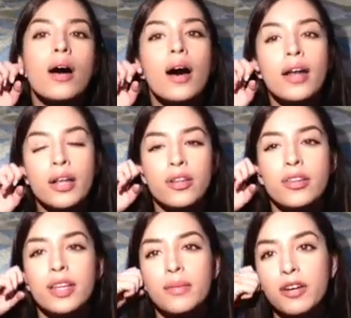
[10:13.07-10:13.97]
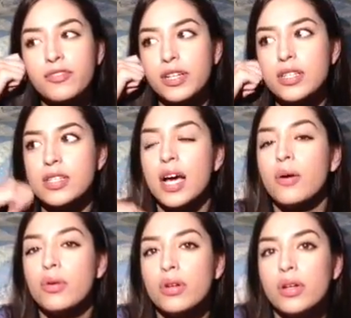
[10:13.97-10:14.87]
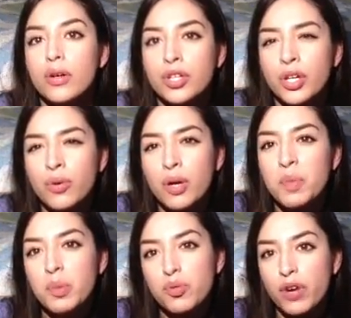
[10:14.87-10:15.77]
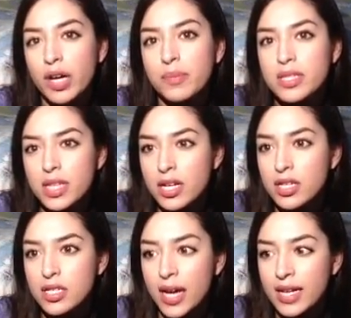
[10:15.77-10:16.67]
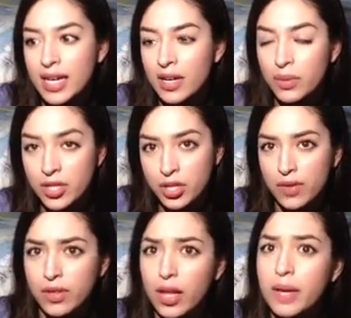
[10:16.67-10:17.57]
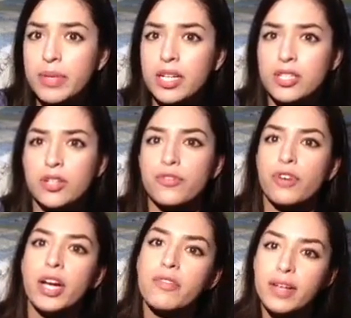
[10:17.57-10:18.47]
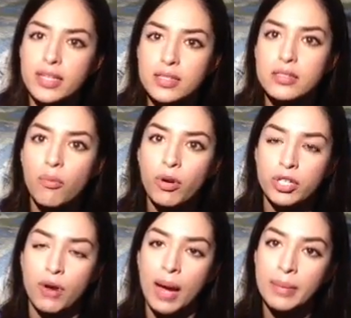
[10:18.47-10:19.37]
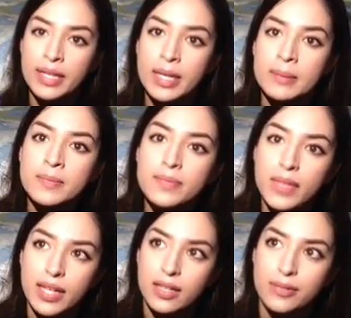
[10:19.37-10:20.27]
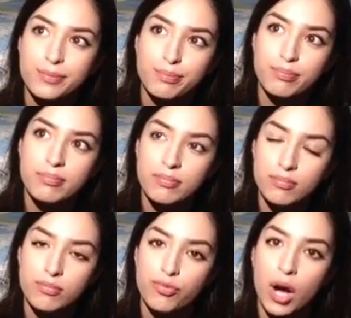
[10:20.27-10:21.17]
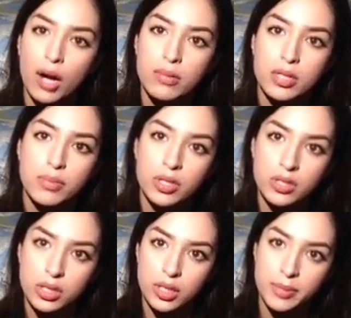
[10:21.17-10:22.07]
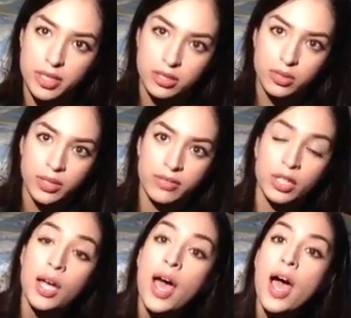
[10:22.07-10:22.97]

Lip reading: another thing about fears is you know how people run up the stairs at night when they turn off the light because they're afraid of like someone grabbing them, like a robber, burglar, abductor, whatever?